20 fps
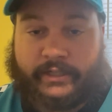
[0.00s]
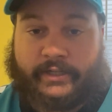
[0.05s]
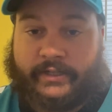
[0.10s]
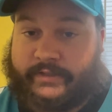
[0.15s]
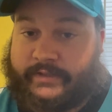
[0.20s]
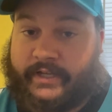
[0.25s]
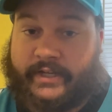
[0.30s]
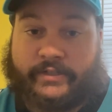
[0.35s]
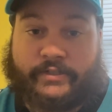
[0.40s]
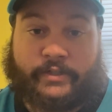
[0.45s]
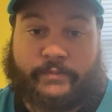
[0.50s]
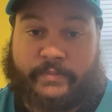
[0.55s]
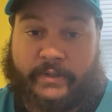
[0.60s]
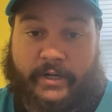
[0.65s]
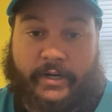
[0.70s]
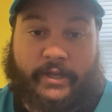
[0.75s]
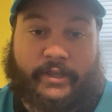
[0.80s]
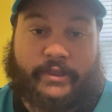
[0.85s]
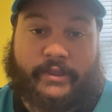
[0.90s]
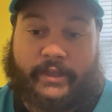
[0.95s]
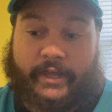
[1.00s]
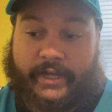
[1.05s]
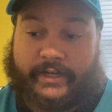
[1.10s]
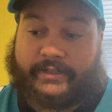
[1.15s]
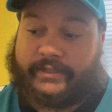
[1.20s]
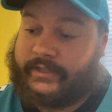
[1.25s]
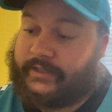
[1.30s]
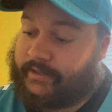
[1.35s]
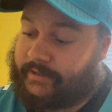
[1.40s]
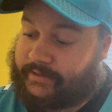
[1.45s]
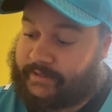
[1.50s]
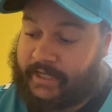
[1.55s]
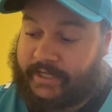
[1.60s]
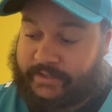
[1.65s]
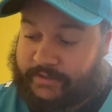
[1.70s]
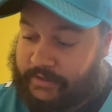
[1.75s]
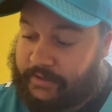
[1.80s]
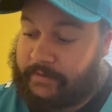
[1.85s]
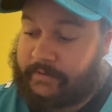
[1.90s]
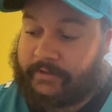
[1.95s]
Saints look better than
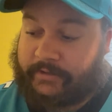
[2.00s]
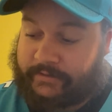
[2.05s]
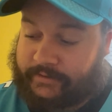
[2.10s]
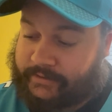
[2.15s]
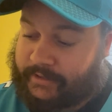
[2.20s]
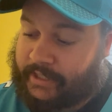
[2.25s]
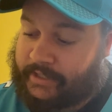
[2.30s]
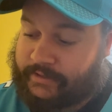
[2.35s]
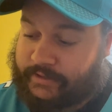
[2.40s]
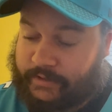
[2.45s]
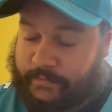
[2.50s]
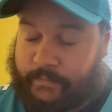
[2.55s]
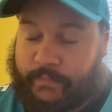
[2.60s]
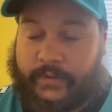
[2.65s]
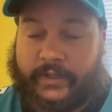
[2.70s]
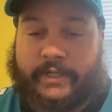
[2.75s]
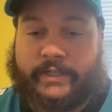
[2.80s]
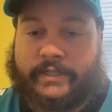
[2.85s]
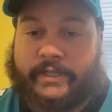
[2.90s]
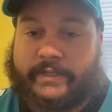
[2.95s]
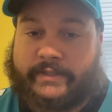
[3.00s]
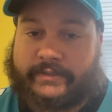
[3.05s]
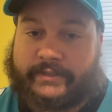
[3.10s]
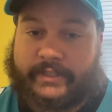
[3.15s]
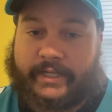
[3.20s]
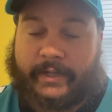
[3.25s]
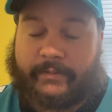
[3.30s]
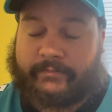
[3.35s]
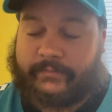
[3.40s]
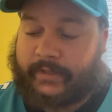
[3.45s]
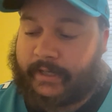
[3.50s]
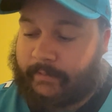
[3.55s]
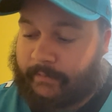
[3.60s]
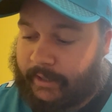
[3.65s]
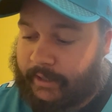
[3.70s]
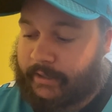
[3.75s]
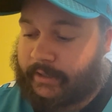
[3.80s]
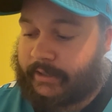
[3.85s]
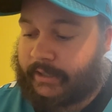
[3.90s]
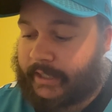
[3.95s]
Saints look pretty decent. I'm
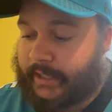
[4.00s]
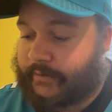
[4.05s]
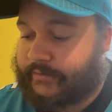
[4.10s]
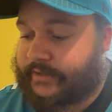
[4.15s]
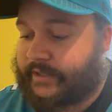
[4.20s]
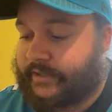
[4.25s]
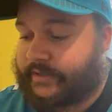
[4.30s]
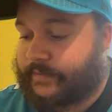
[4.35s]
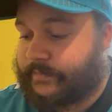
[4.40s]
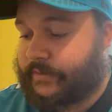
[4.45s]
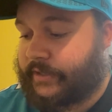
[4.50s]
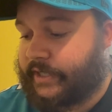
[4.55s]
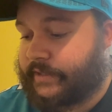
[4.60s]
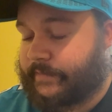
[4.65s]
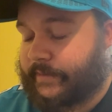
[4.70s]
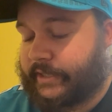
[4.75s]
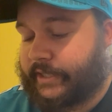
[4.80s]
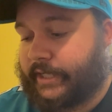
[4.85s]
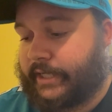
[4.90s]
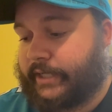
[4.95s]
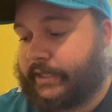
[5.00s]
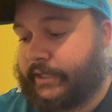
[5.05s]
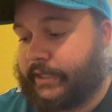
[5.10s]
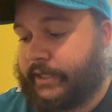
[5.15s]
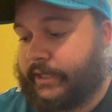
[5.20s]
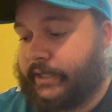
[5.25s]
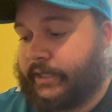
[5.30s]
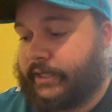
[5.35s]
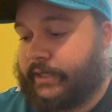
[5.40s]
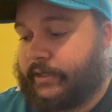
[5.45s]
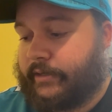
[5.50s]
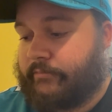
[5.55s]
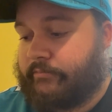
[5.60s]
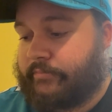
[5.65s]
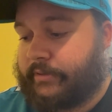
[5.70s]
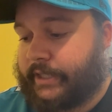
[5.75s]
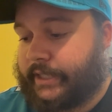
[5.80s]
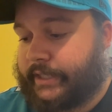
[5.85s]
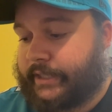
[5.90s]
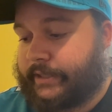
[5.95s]
not gonna lie, I was kind of surprised by that.
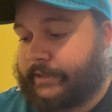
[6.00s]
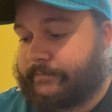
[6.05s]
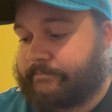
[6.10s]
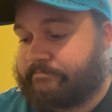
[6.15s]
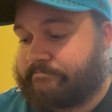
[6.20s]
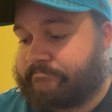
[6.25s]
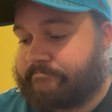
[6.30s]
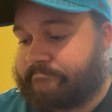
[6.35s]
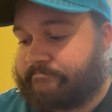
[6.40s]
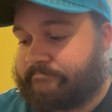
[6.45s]
But